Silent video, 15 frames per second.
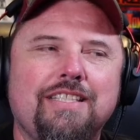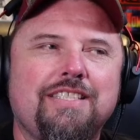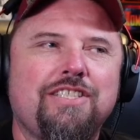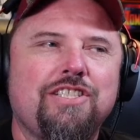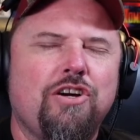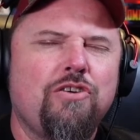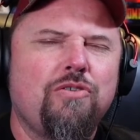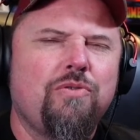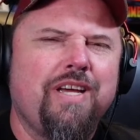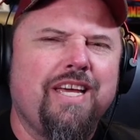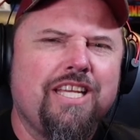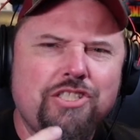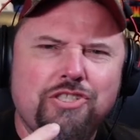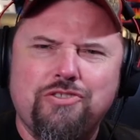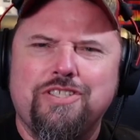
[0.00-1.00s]
It's so
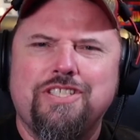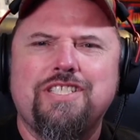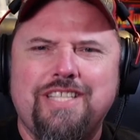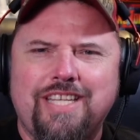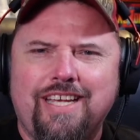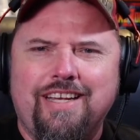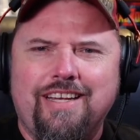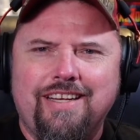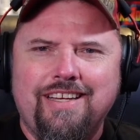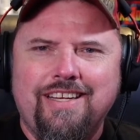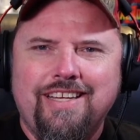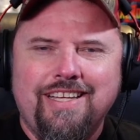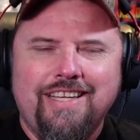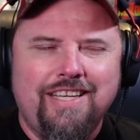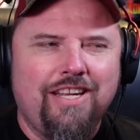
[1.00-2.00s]
interesting.
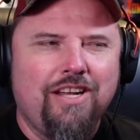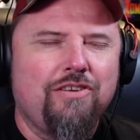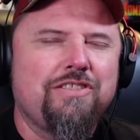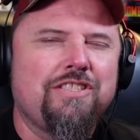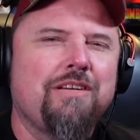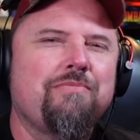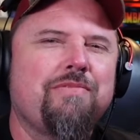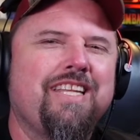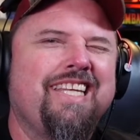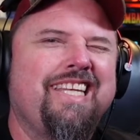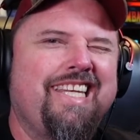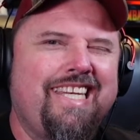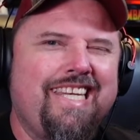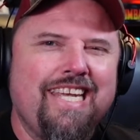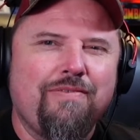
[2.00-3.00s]
You know,
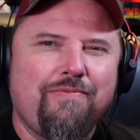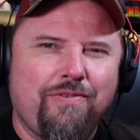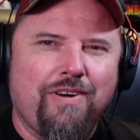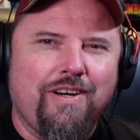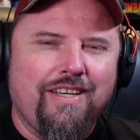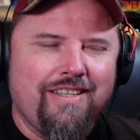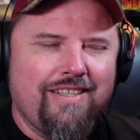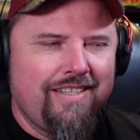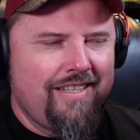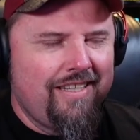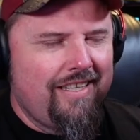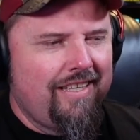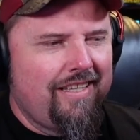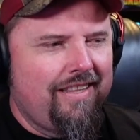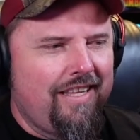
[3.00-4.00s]
something different
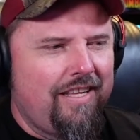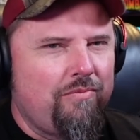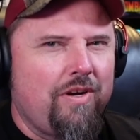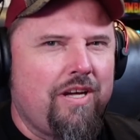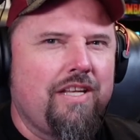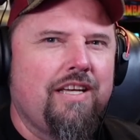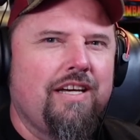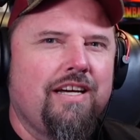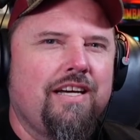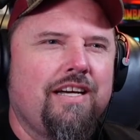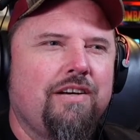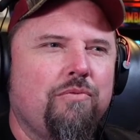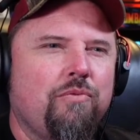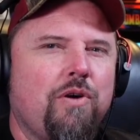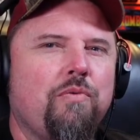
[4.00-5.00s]
than what
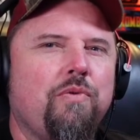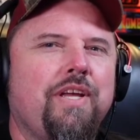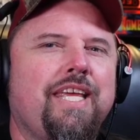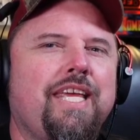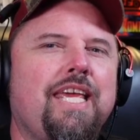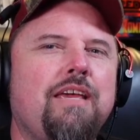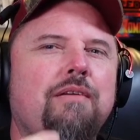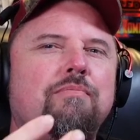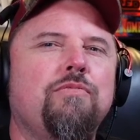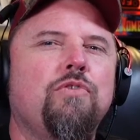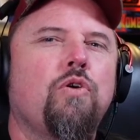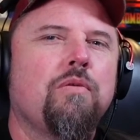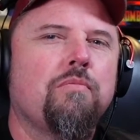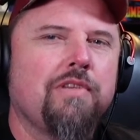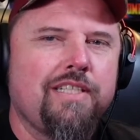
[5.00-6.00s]
uh, what we keep
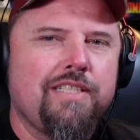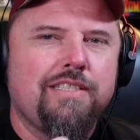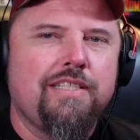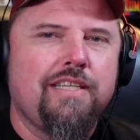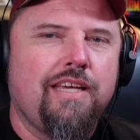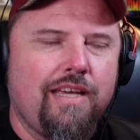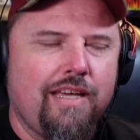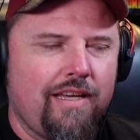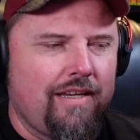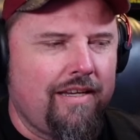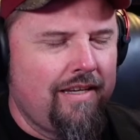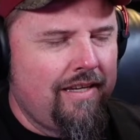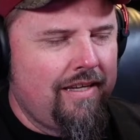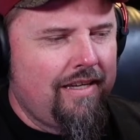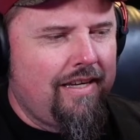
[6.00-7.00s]
normally
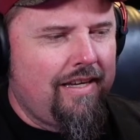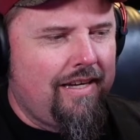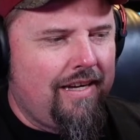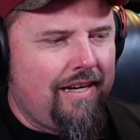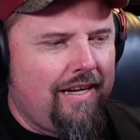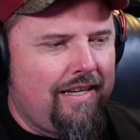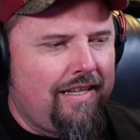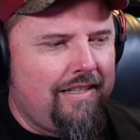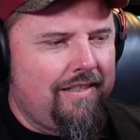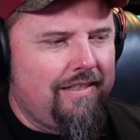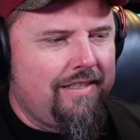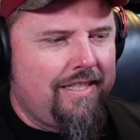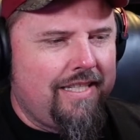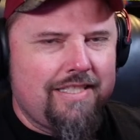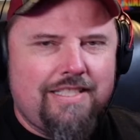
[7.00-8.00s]
seeing uh,
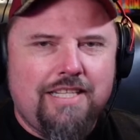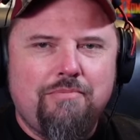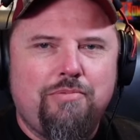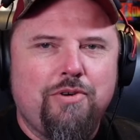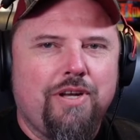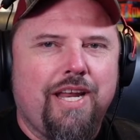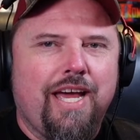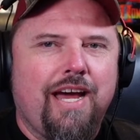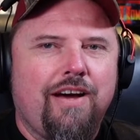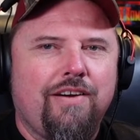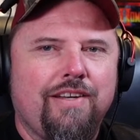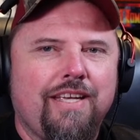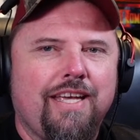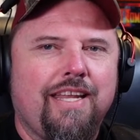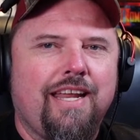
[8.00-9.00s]
Disney put
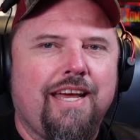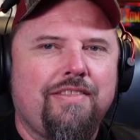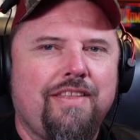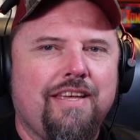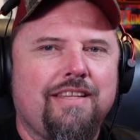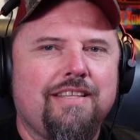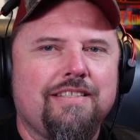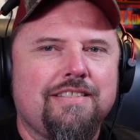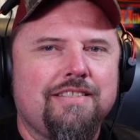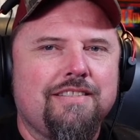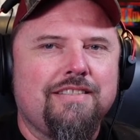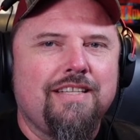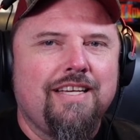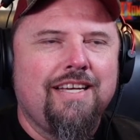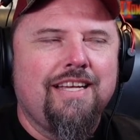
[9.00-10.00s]
out. And I think this
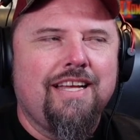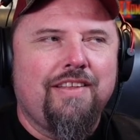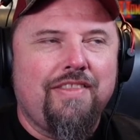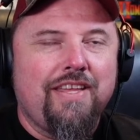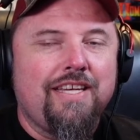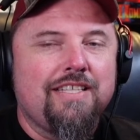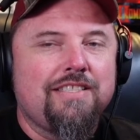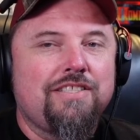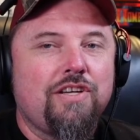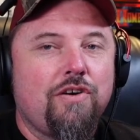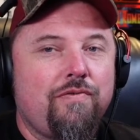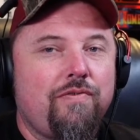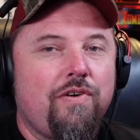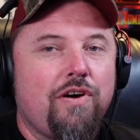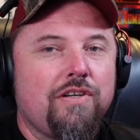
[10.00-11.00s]
is I think this
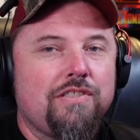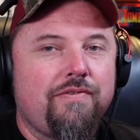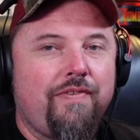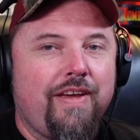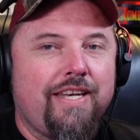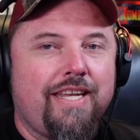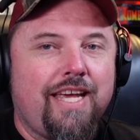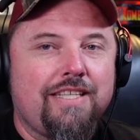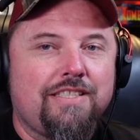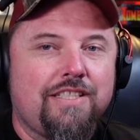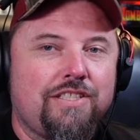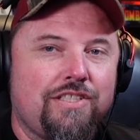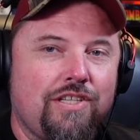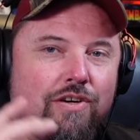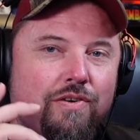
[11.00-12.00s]
so far is a
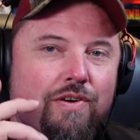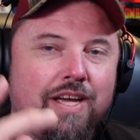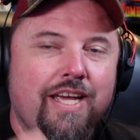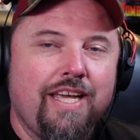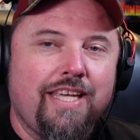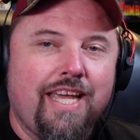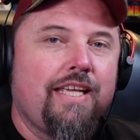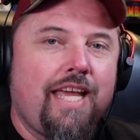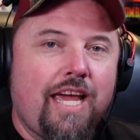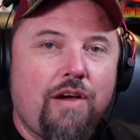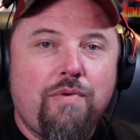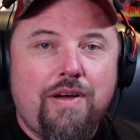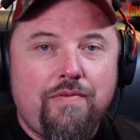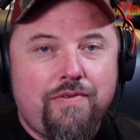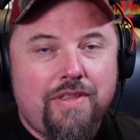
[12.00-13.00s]
fantastic show.
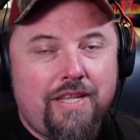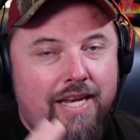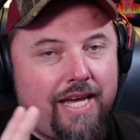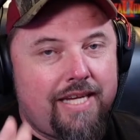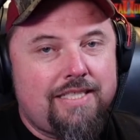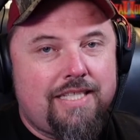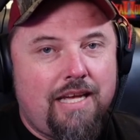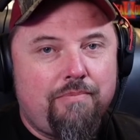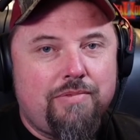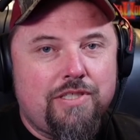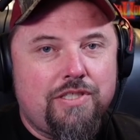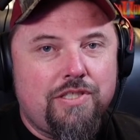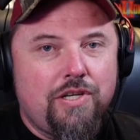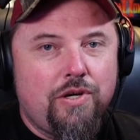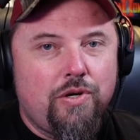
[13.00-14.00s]
Can't wait for the next
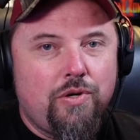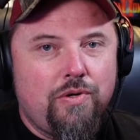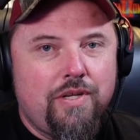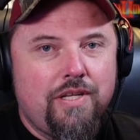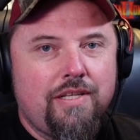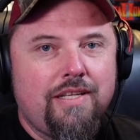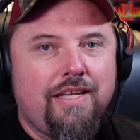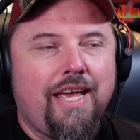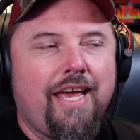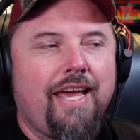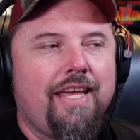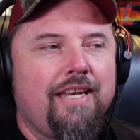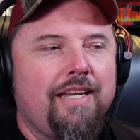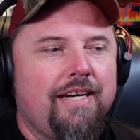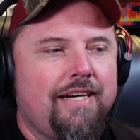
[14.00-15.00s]
episode.
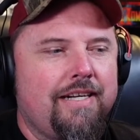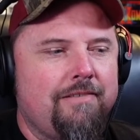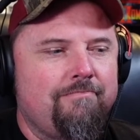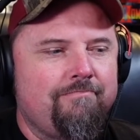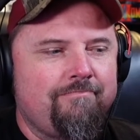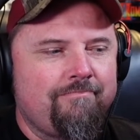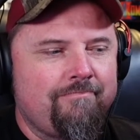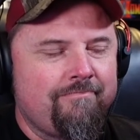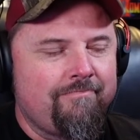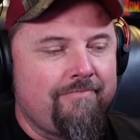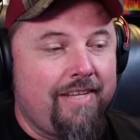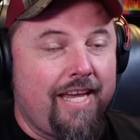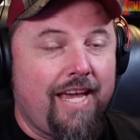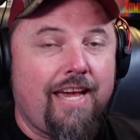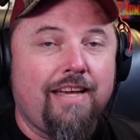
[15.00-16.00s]
And um,
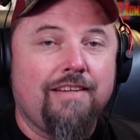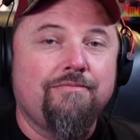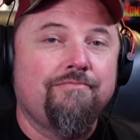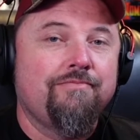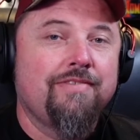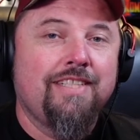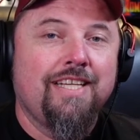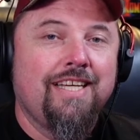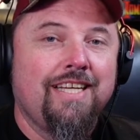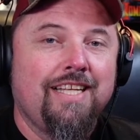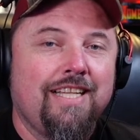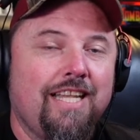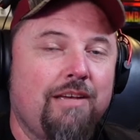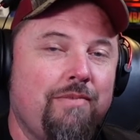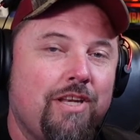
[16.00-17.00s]
yeah,
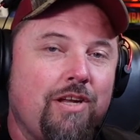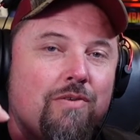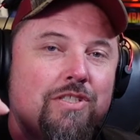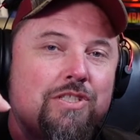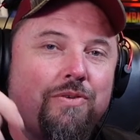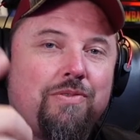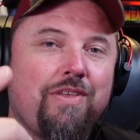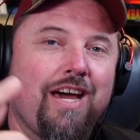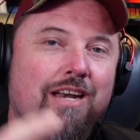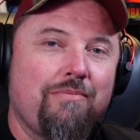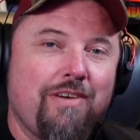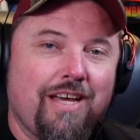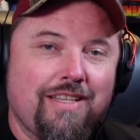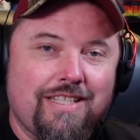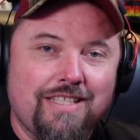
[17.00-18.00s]
let me know what you thought
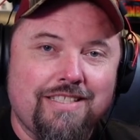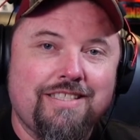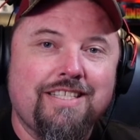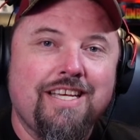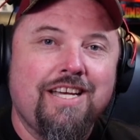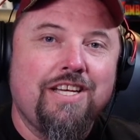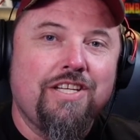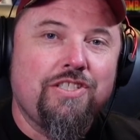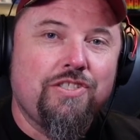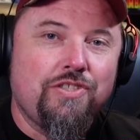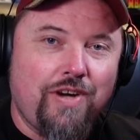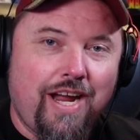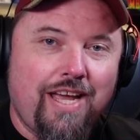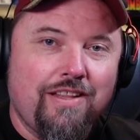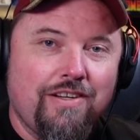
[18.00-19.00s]
about this
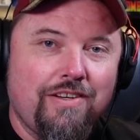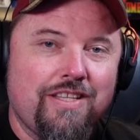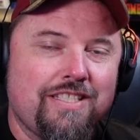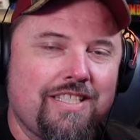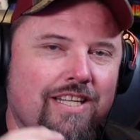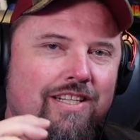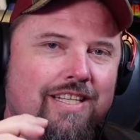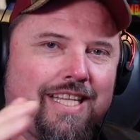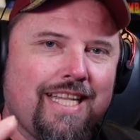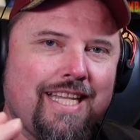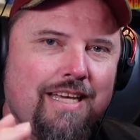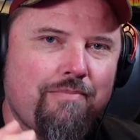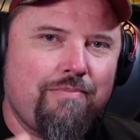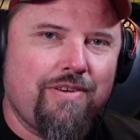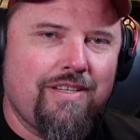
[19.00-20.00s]
trailer, this little
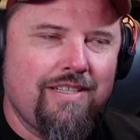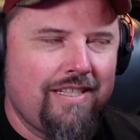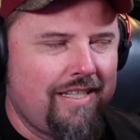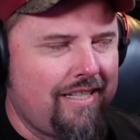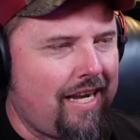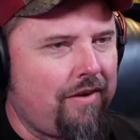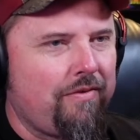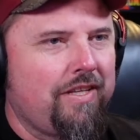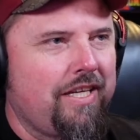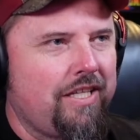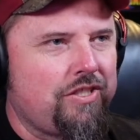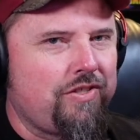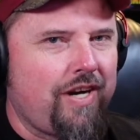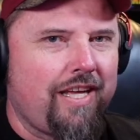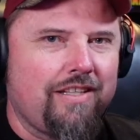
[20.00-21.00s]
clip. Not
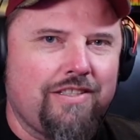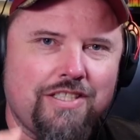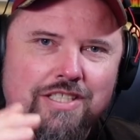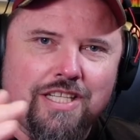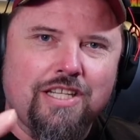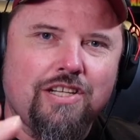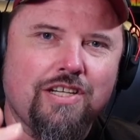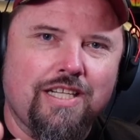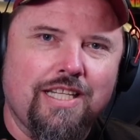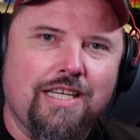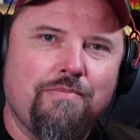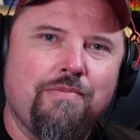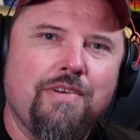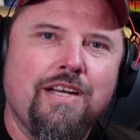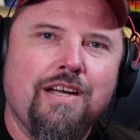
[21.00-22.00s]
really a trailer, it's a little
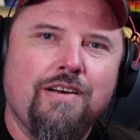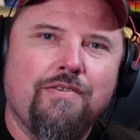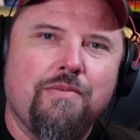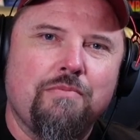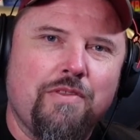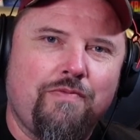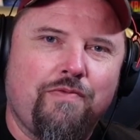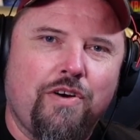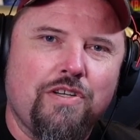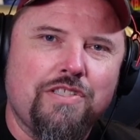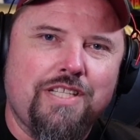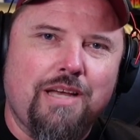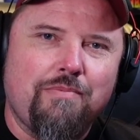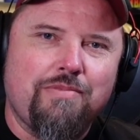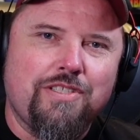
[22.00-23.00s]
clip from the
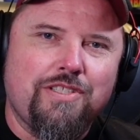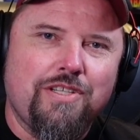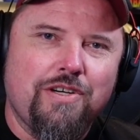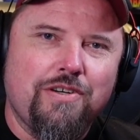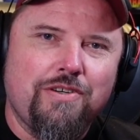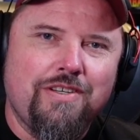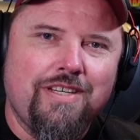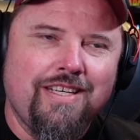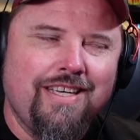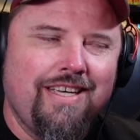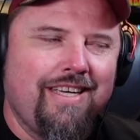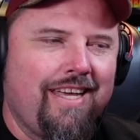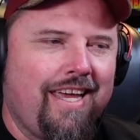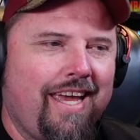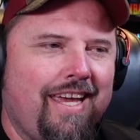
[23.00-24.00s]
first episode.
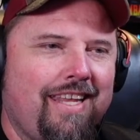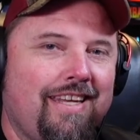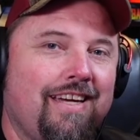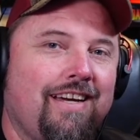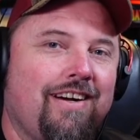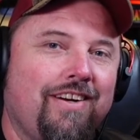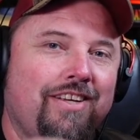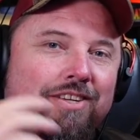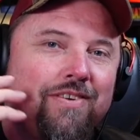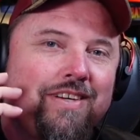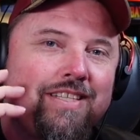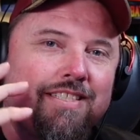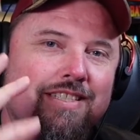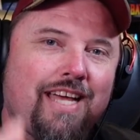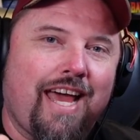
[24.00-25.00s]
And uh, are you
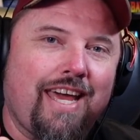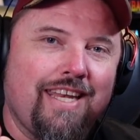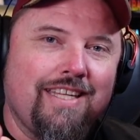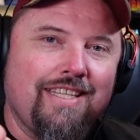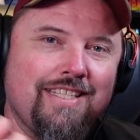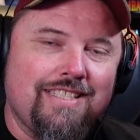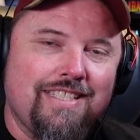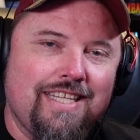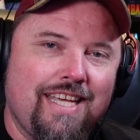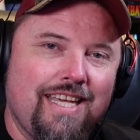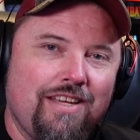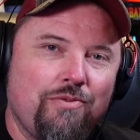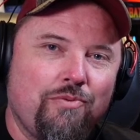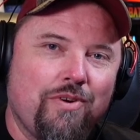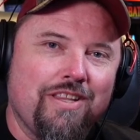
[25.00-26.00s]
excited to
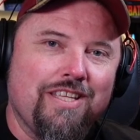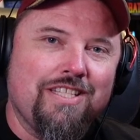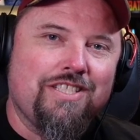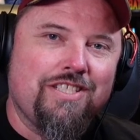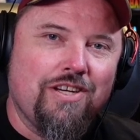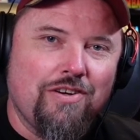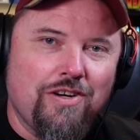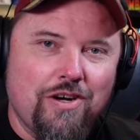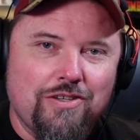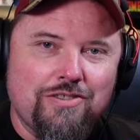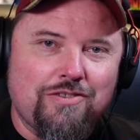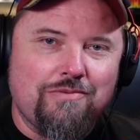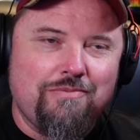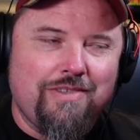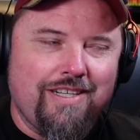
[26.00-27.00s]
see where this show
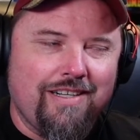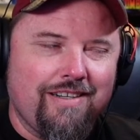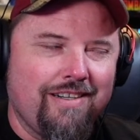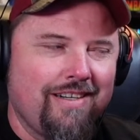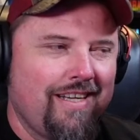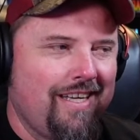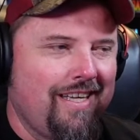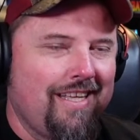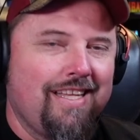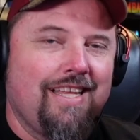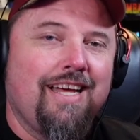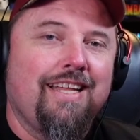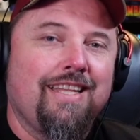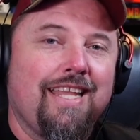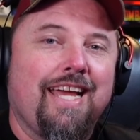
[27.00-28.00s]
goes from here?
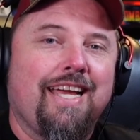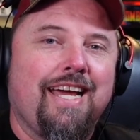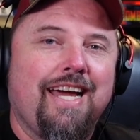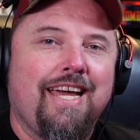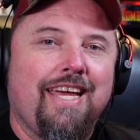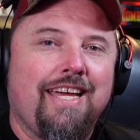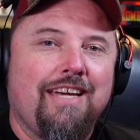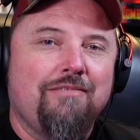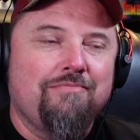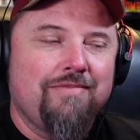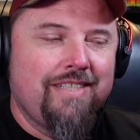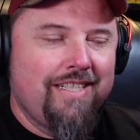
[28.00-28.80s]
Uh, like I